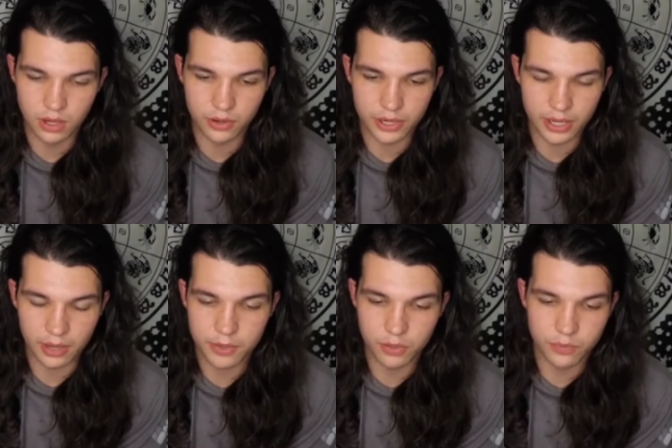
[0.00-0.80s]
Okay,
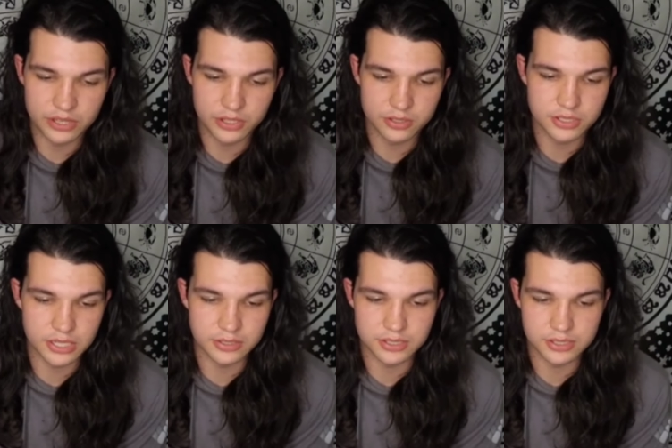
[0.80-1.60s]
I'm going to read this
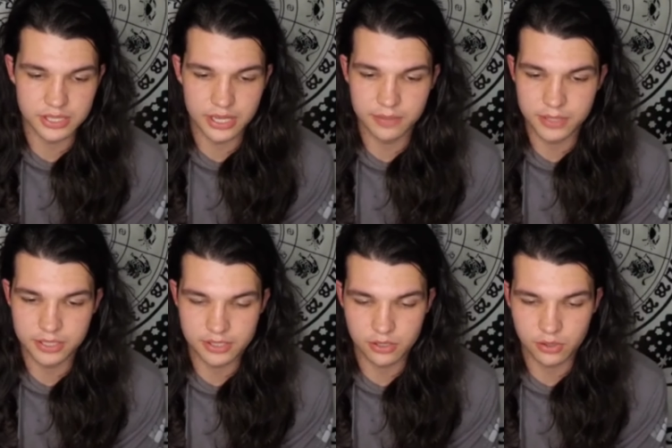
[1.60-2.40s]
sentence again
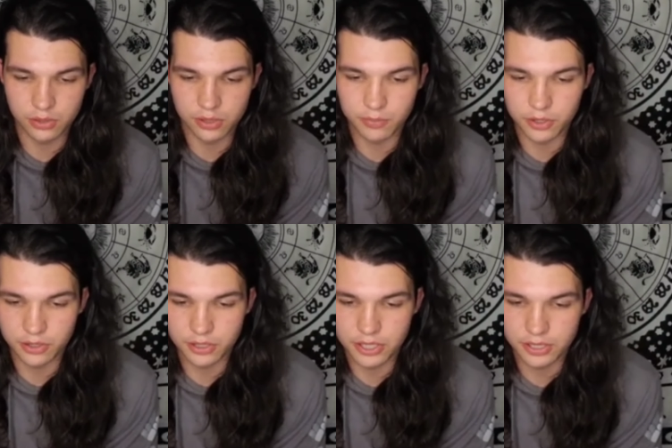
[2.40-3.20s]
because I totally
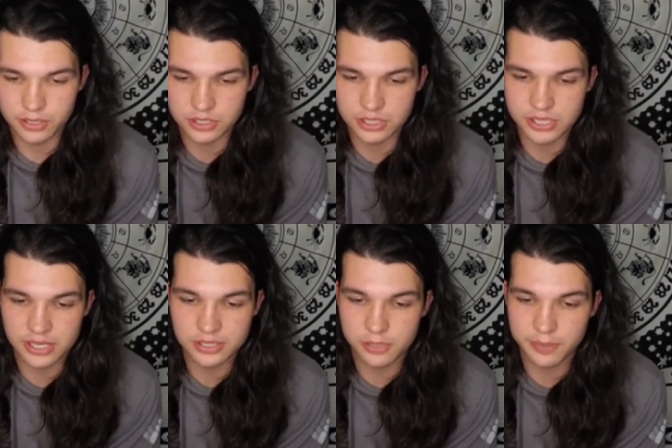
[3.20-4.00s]
murdered it. She
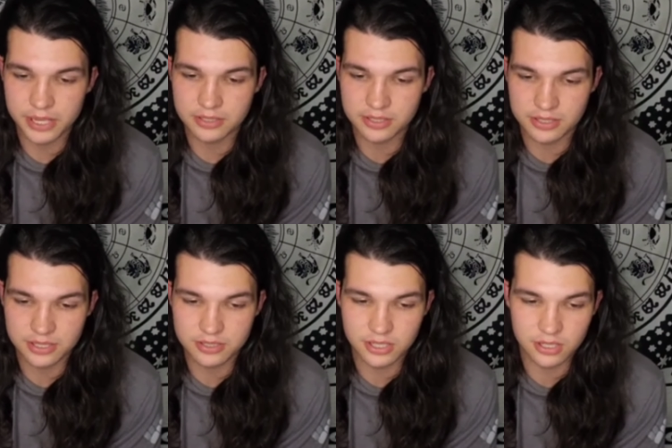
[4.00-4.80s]
said she paid
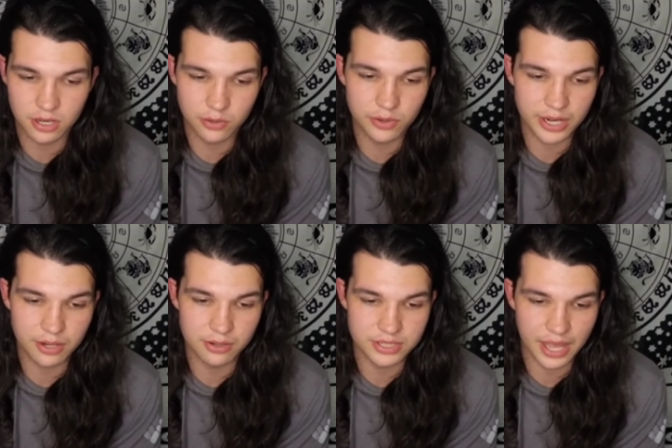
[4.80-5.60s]

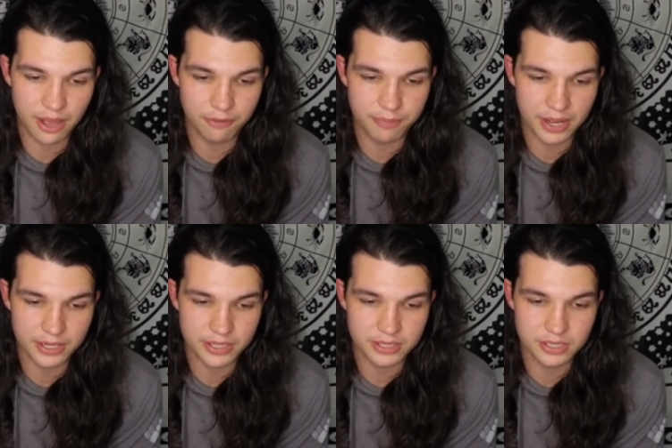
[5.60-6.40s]
$1,600 out of
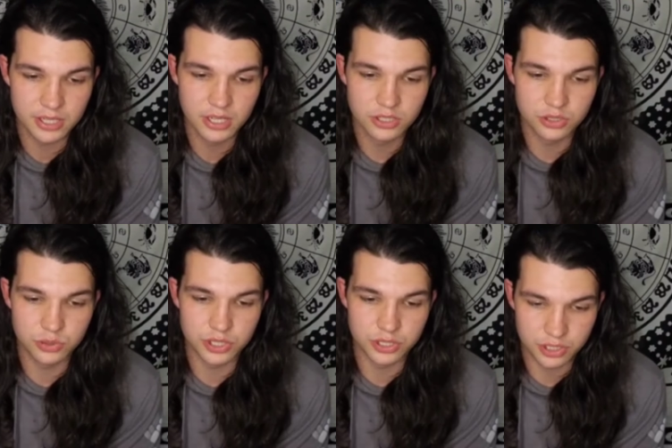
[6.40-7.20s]
pocket
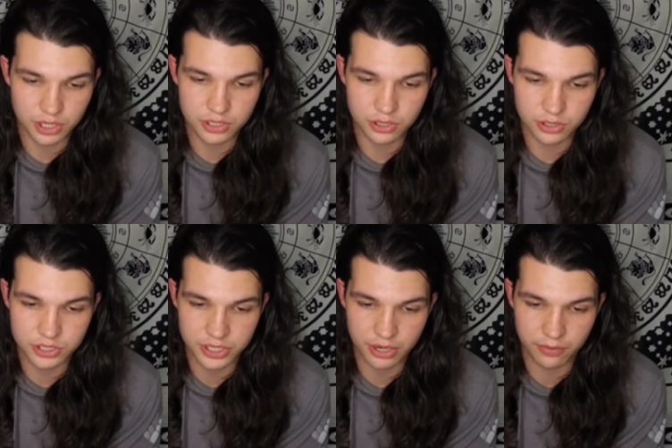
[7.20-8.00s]
to conduct her
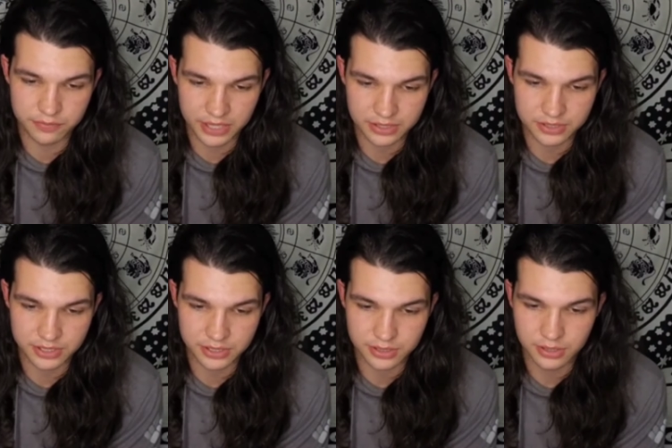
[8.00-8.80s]
share of
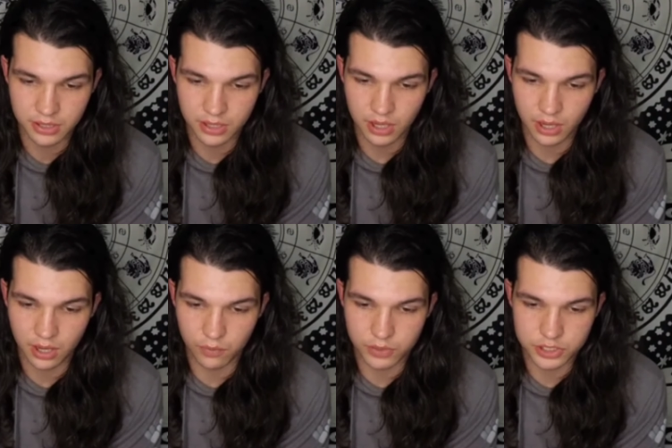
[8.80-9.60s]
testing
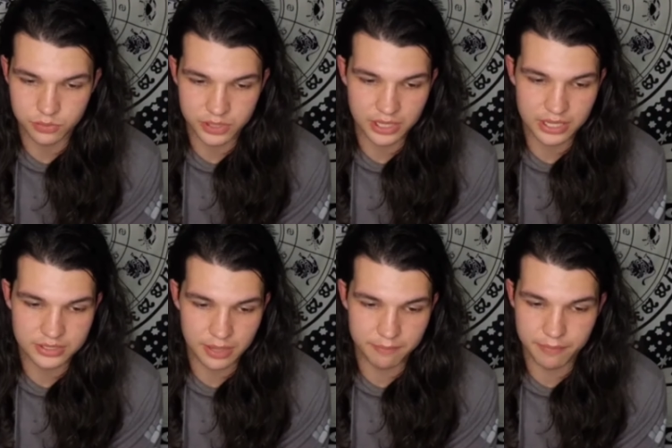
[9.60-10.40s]
uh, when she
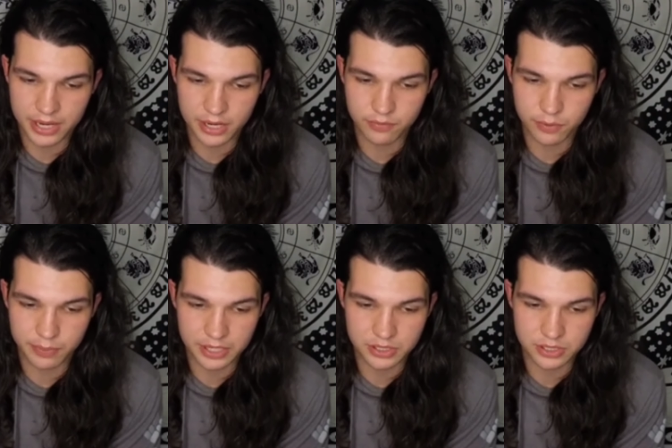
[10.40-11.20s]
realized that many of her
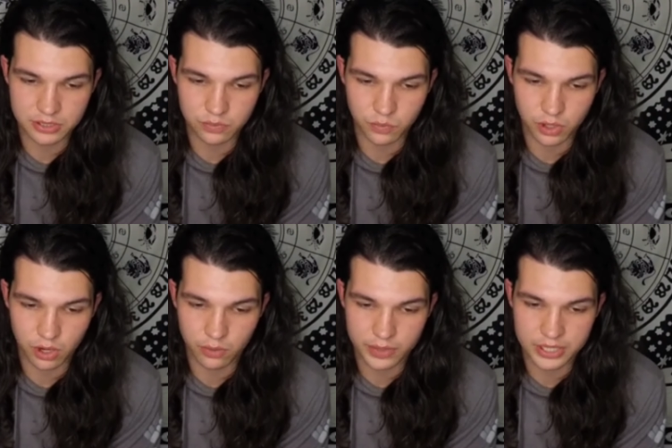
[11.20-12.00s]
patients were
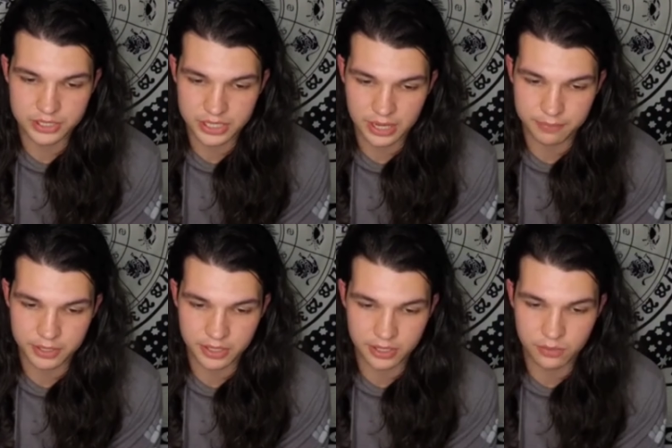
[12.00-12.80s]
already
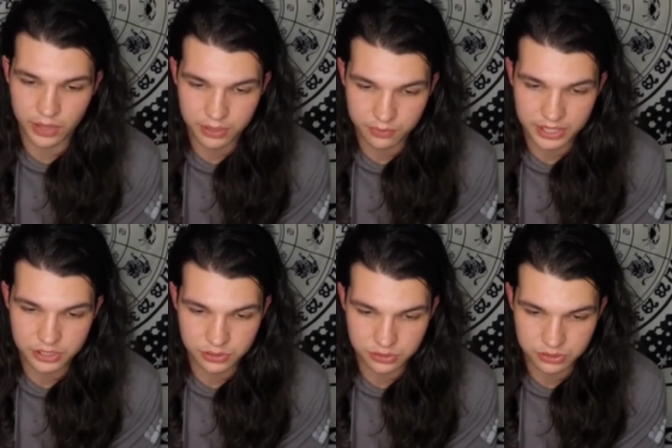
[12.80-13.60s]
shopping in
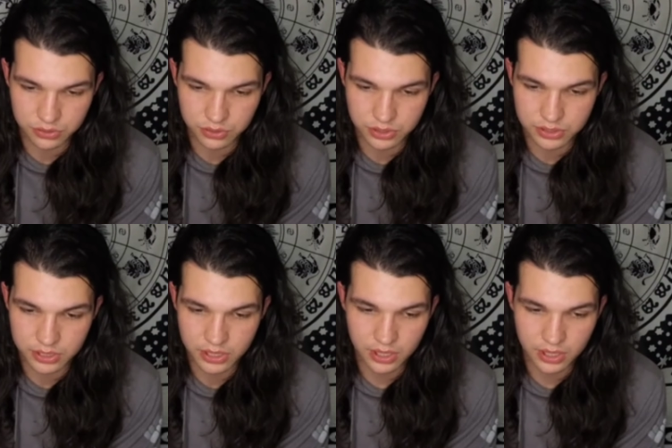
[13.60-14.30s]
recreational stores.